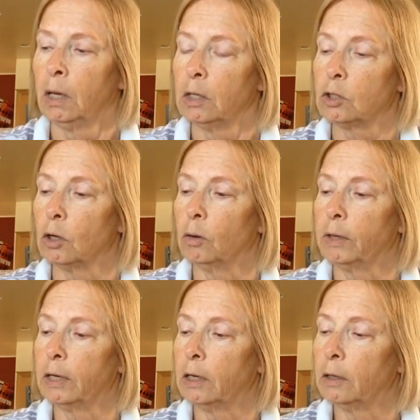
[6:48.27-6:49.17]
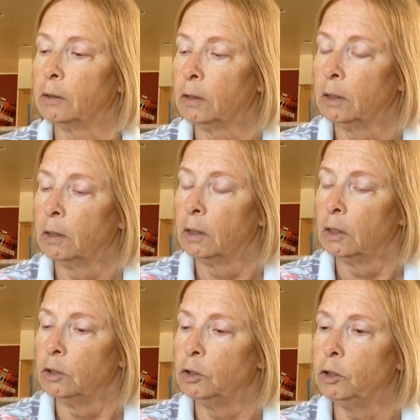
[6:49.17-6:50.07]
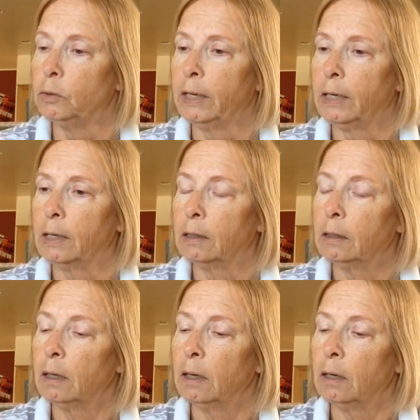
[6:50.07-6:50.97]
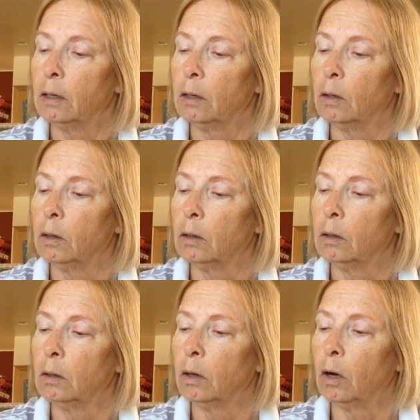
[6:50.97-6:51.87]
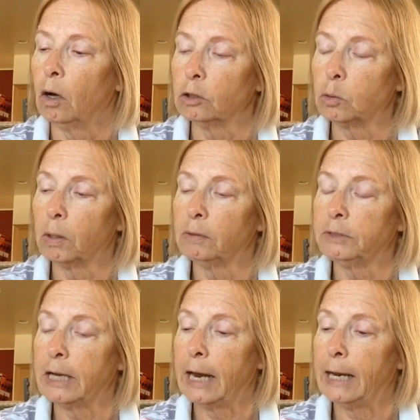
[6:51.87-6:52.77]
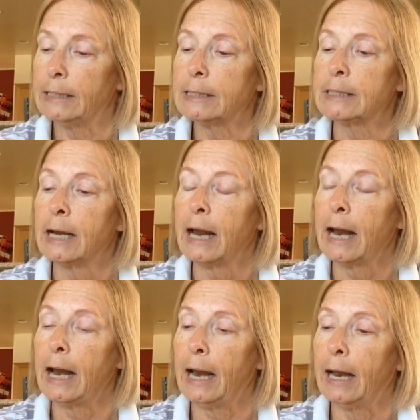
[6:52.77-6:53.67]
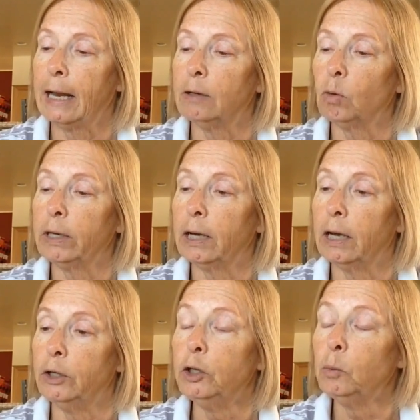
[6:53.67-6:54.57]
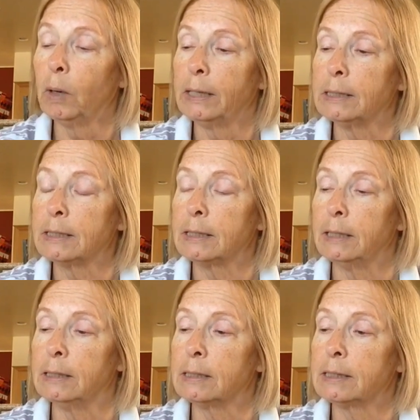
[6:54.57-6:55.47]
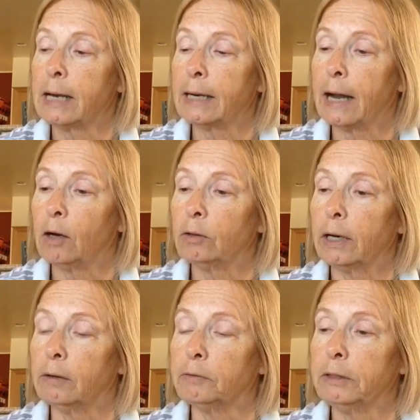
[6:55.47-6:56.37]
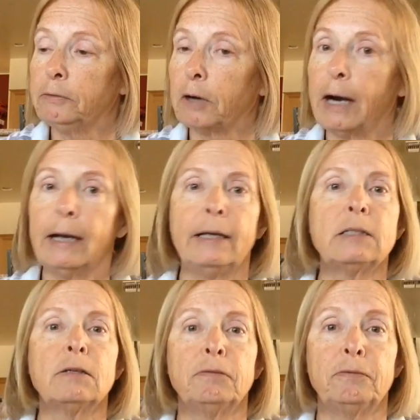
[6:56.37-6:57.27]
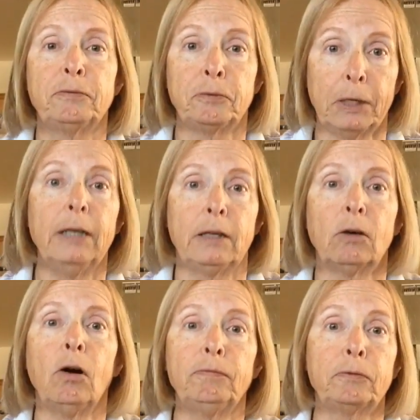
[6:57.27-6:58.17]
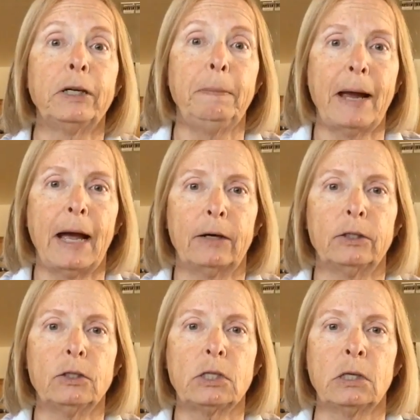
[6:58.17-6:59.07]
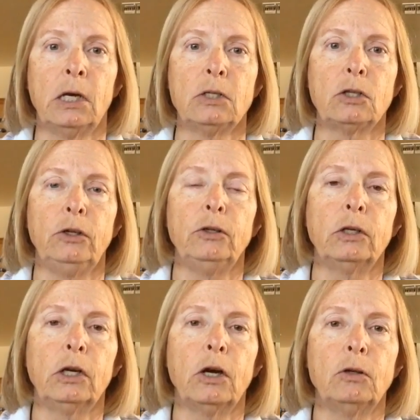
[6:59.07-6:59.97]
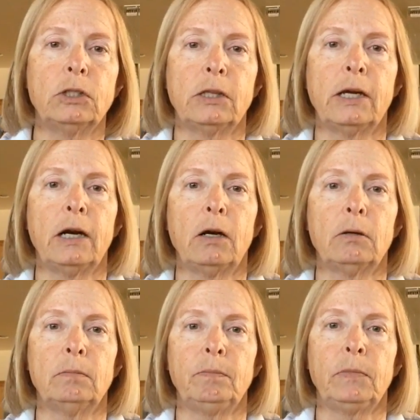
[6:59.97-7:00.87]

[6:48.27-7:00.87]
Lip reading: So they're doing all 12 days, and a new one is sent out every Friday. They're all free patterns, so you can go to their